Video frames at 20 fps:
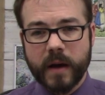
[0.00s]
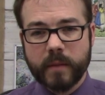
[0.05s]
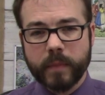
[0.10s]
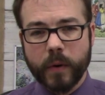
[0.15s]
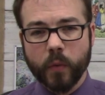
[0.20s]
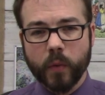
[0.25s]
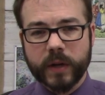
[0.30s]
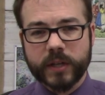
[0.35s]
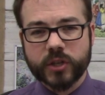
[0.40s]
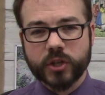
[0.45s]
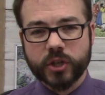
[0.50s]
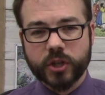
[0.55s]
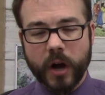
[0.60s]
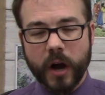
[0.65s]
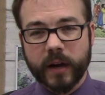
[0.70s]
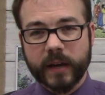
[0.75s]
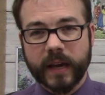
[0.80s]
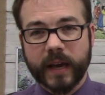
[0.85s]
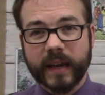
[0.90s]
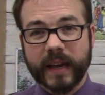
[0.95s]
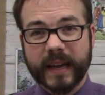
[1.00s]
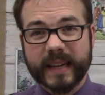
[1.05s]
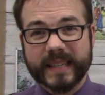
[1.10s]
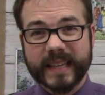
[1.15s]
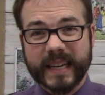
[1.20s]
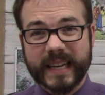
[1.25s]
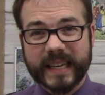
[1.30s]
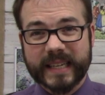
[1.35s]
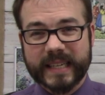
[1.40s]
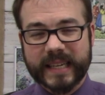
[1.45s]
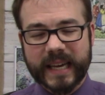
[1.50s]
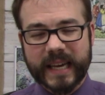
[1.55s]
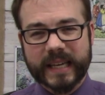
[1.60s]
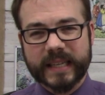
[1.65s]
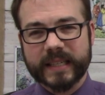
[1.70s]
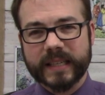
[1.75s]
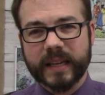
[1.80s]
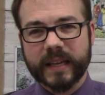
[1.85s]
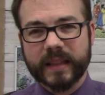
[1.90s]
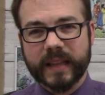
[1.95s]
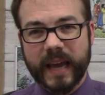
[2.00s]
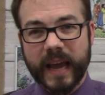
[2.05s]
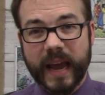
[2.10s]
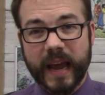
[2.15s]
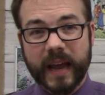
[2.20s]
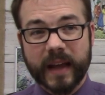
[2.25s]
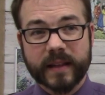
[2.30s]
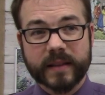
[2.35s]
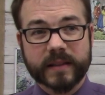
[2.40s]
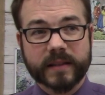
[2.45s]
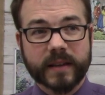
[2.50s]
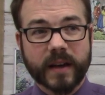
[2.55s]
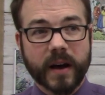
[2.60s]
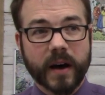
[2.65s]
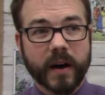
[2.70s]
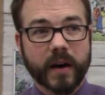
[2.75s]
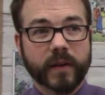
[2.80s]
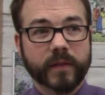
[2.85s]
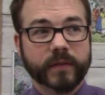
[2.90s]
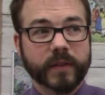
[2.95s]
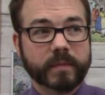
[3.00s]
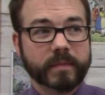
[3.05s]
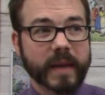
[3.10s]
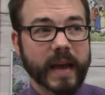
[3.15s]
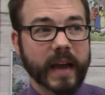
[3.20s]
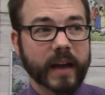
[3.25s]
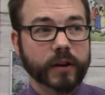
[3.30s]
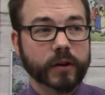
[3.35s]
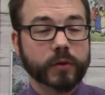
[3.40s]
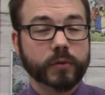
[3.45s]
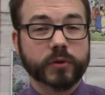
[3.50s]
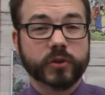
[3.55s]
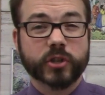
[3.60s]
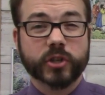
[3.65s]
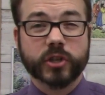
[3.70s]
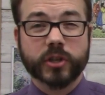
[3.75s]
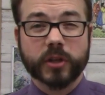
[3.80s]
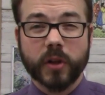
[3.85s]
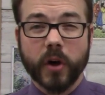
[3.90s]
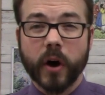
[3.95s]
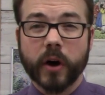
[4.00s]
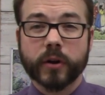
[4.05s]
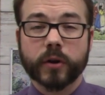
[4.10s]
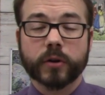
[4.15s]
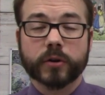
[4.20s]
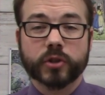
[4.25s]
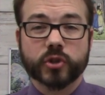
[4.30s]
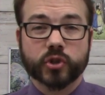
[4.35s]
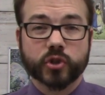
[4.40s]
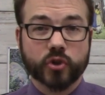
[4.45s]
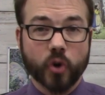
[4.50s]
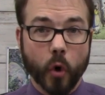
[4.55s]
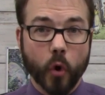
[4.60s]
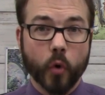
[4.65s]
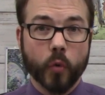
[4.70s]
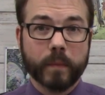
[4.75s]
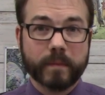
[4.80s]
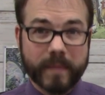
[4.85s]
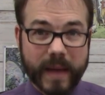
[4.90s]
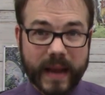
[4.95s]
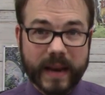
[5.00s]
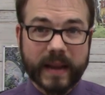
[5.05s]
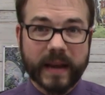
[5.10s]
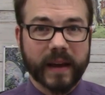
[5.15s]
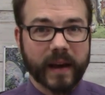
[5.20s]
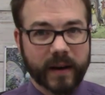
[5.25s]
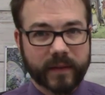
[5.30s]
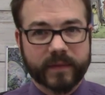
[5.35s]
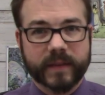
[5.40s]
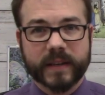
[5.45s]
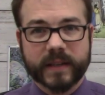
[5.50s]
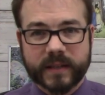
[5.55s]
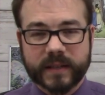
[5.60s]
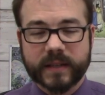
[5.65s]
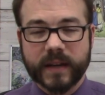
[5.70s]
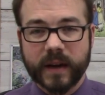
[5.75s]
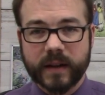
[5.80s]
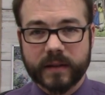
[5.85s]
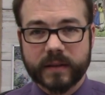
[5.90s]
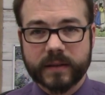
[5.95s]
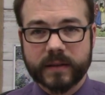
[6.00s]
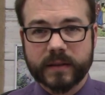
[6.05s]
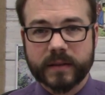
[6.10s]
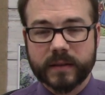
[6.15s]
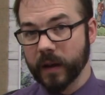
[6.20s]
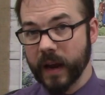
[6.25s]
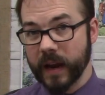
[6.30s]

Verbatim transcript: But what's shocking is that he's kissing the hands of the man who slaughtered so many of his sons.